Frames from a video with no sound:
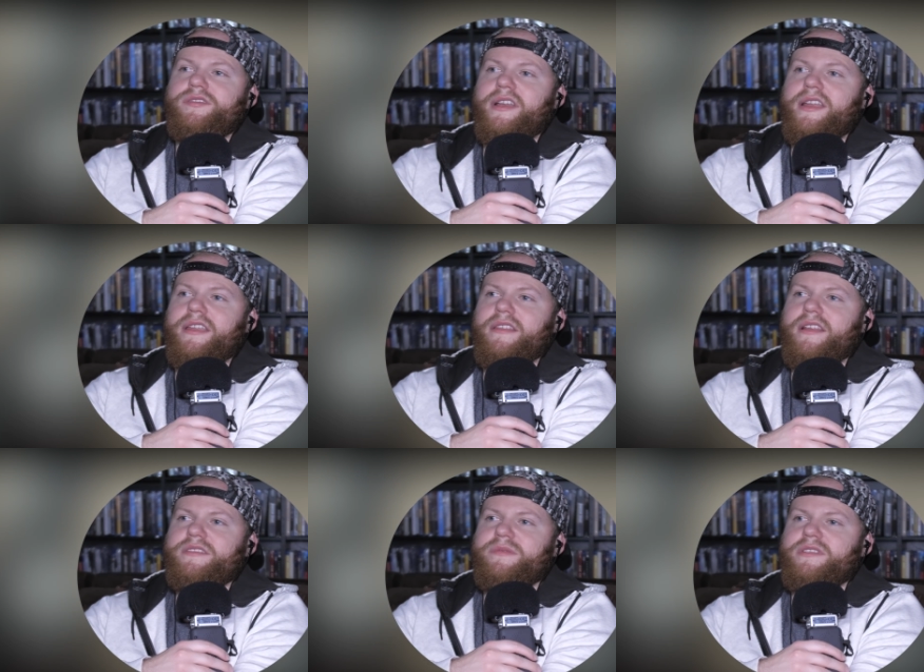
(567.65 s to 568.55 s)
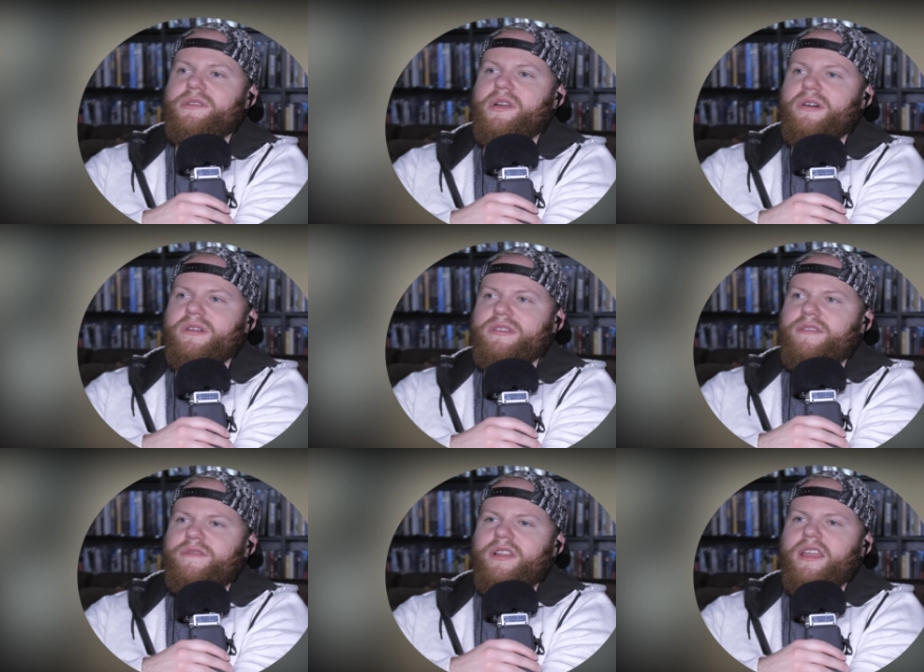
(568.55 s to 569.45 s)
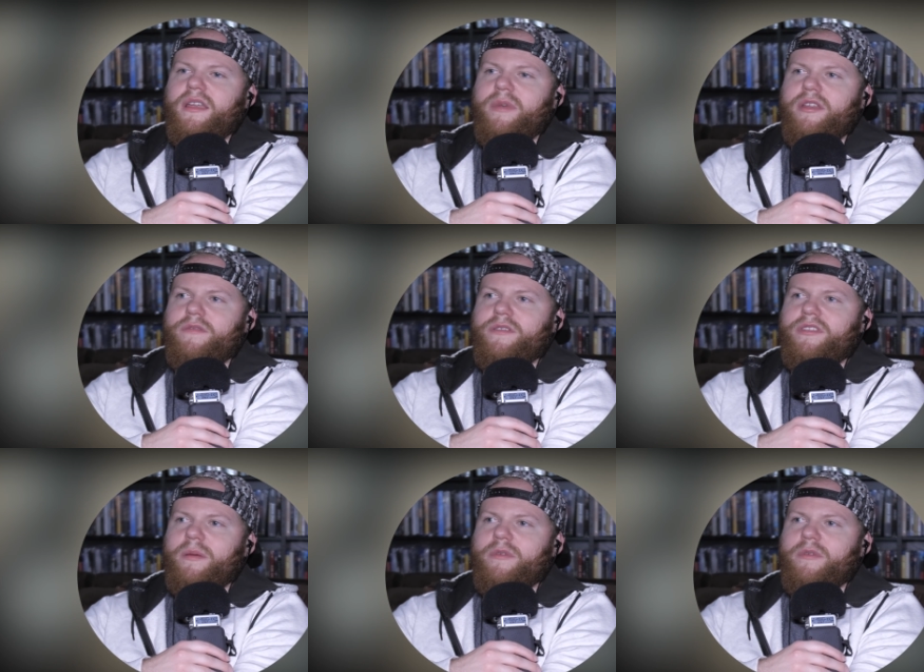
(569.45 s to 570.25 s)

Dragon, that's what they're called. I feel like I might have heard that